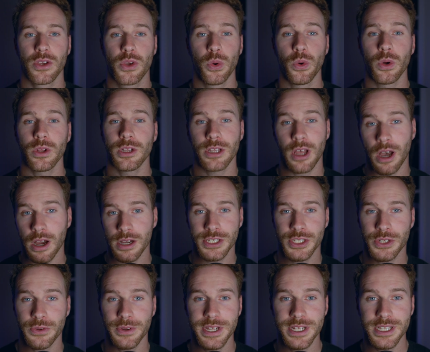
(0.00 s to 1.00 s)
cool lock
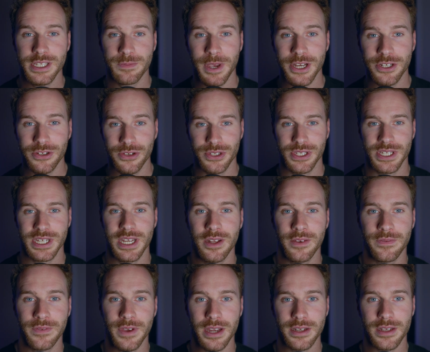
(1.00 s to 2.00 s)
screen spatial scene
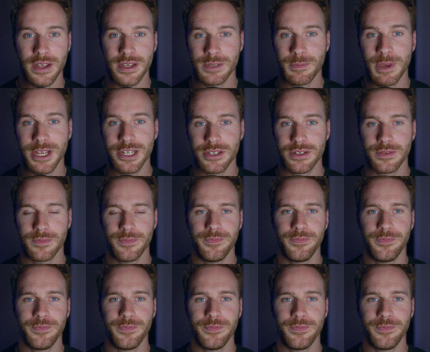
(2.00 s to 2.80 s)
effect I mentioned.